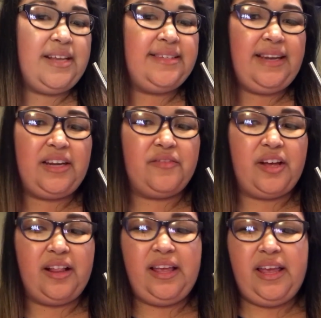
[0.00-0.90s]
Second of
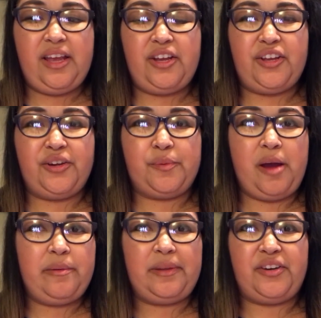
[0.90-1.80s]
all, you're
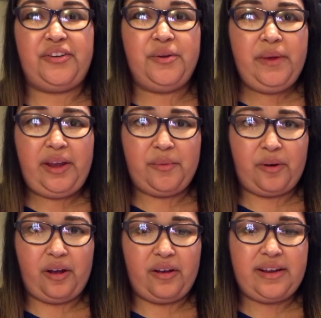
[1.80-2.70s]
probably doing it
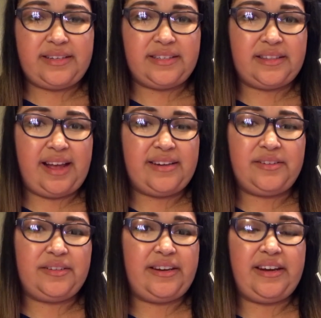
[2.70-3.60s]
wrong. It's that
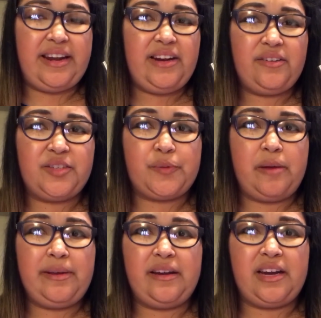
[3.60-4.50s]
needle is
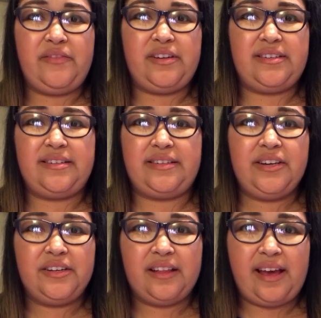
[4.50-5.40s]
probably not even
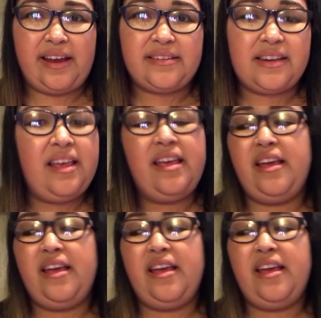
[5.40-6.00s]
sterilized.